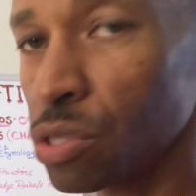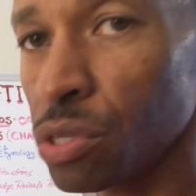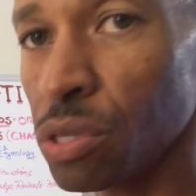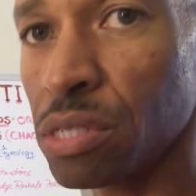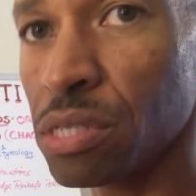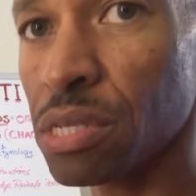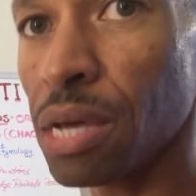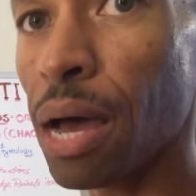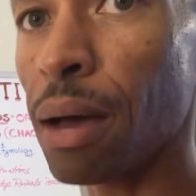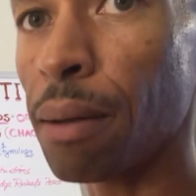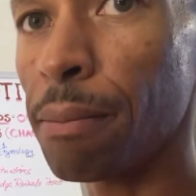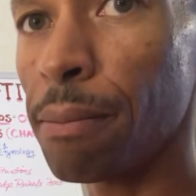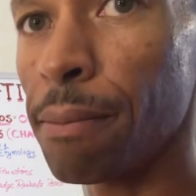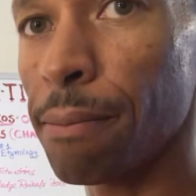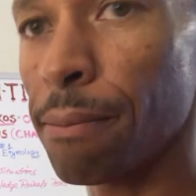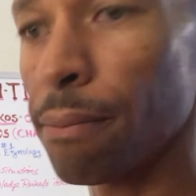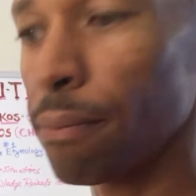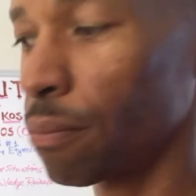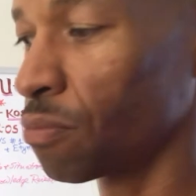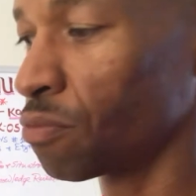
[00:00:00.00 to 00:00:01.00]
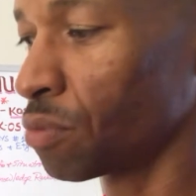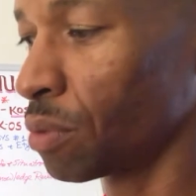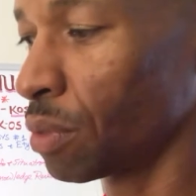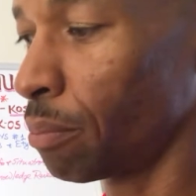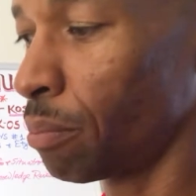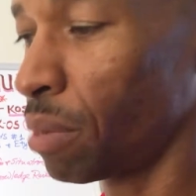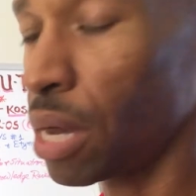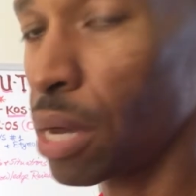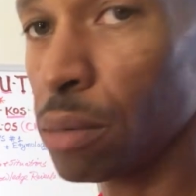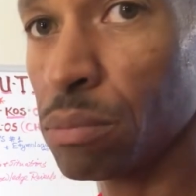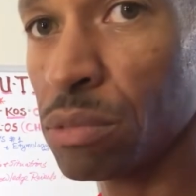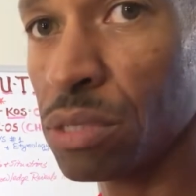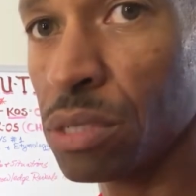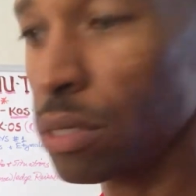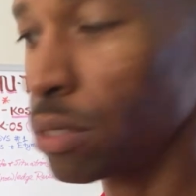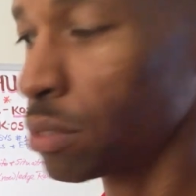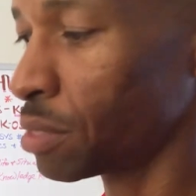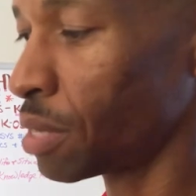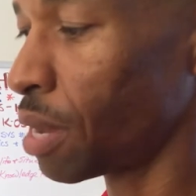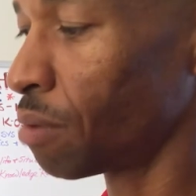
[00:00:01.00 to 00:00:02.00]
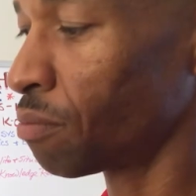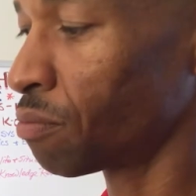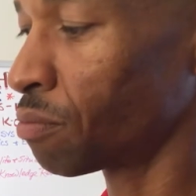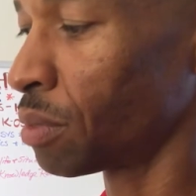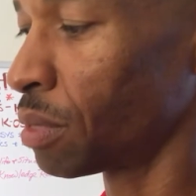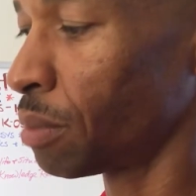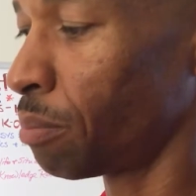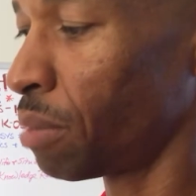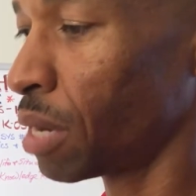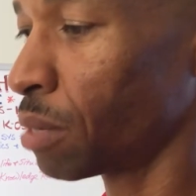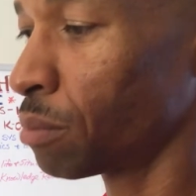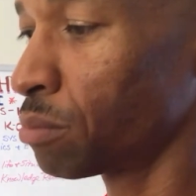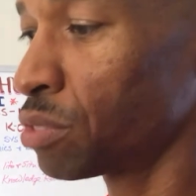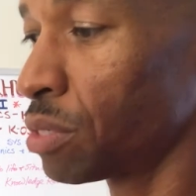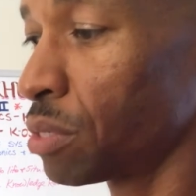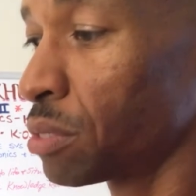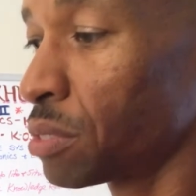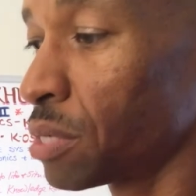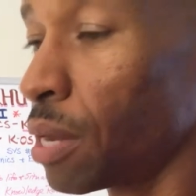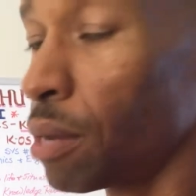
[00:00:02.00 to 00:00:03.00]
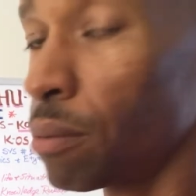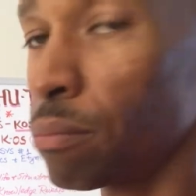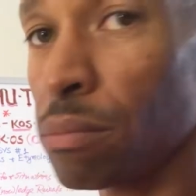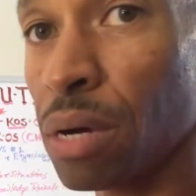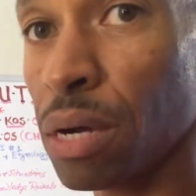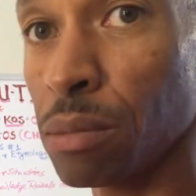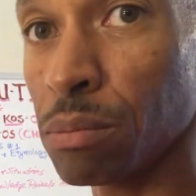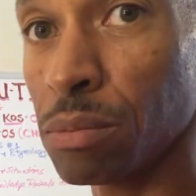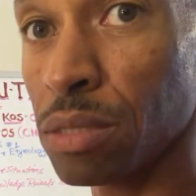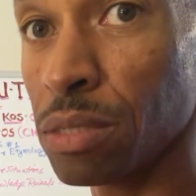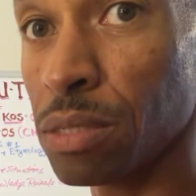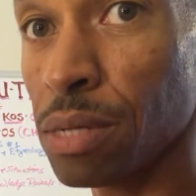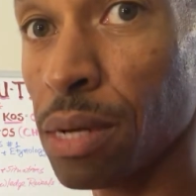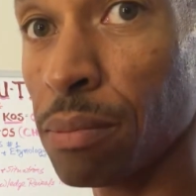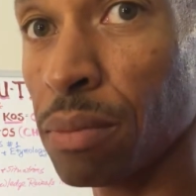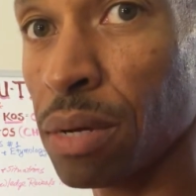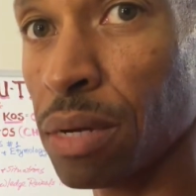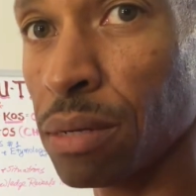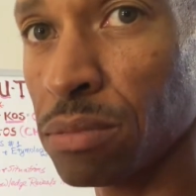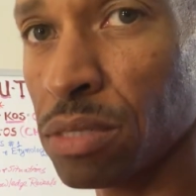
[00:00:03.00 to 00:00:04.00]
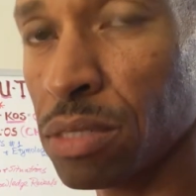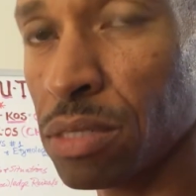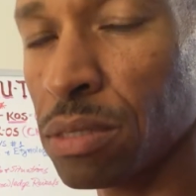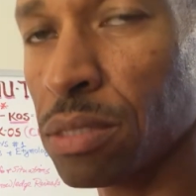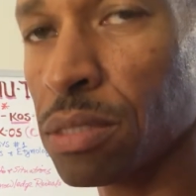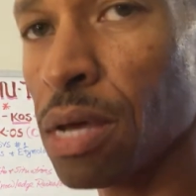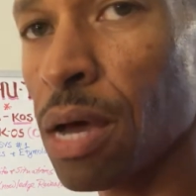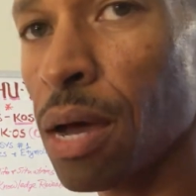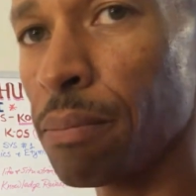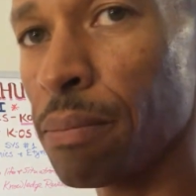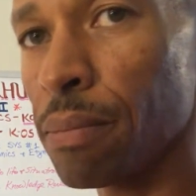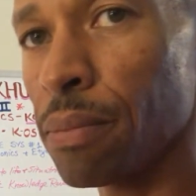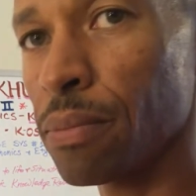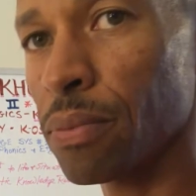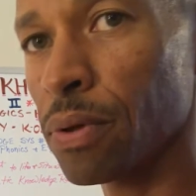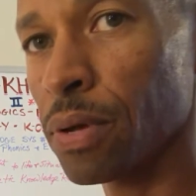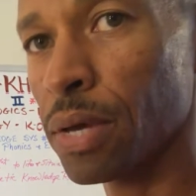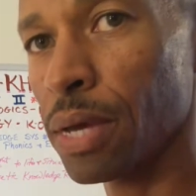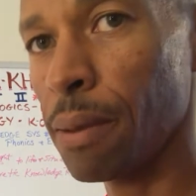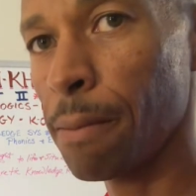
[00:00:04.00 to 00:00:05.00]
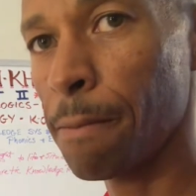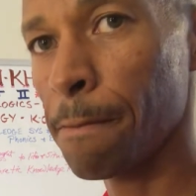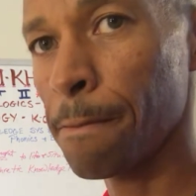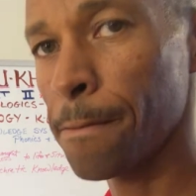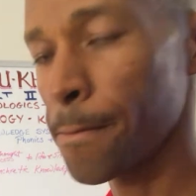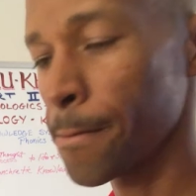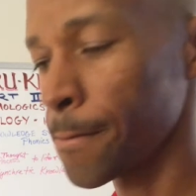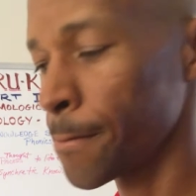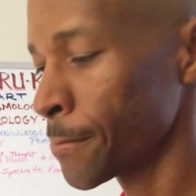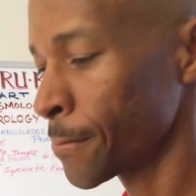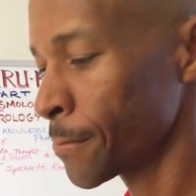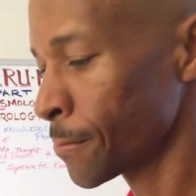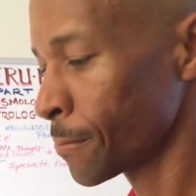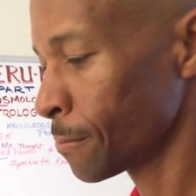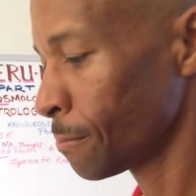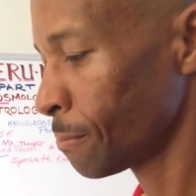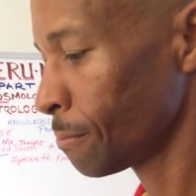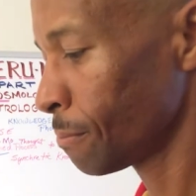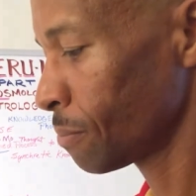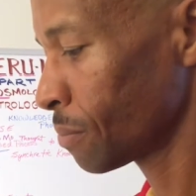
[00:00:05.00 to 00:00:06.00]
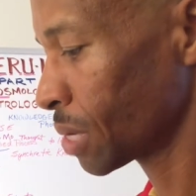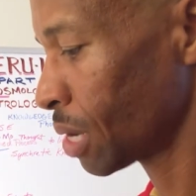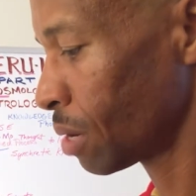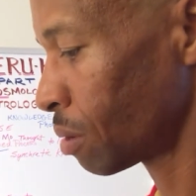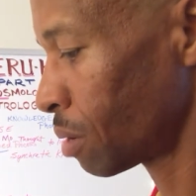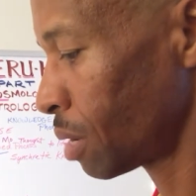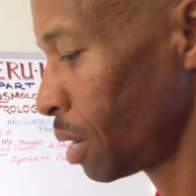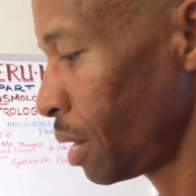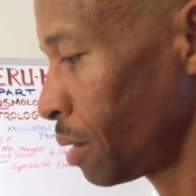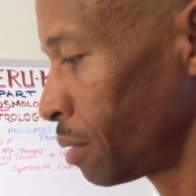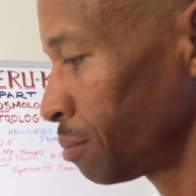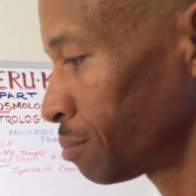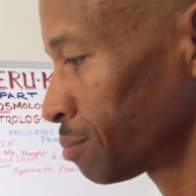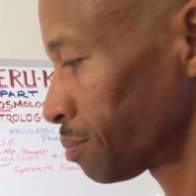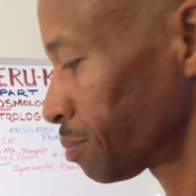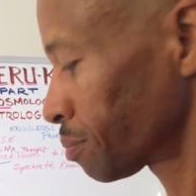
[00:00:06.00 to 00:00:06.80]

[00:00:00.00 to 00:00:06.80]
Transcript: to the top, from the bottom to the top, from the bottom to the top, bottom to the top, bottom to the top, okay? All right.